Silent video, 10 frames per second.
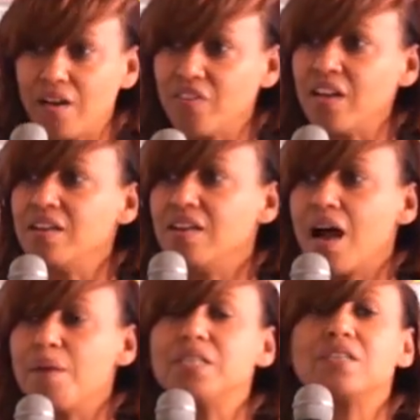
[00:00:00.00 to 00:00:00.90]
Mountain
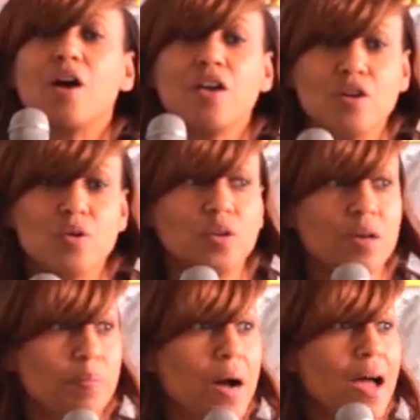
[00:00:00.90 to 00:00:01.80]
Sports Festival,
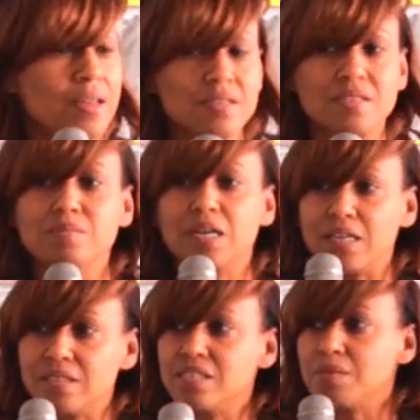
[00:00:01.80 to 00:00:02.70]
said the CEO
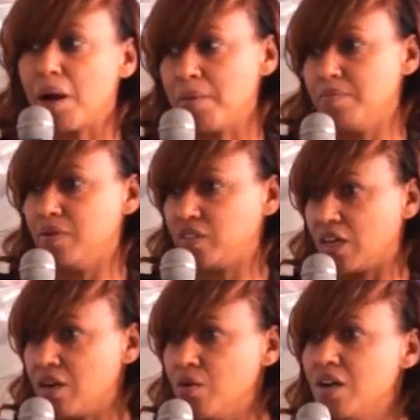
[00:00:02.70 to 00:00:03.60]
of Arts TV,
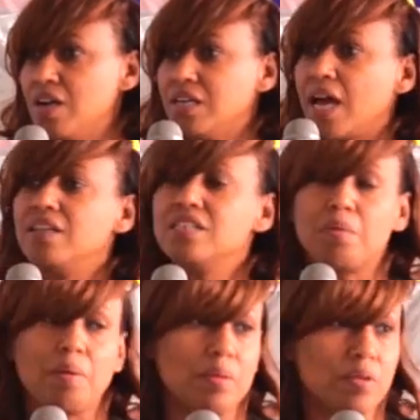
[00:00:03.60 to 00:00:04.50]
Mrs.
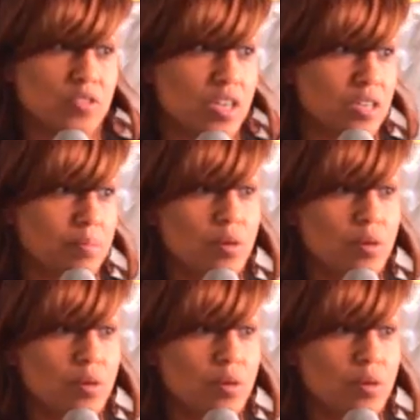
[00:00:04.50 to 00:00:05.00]
Azeworku.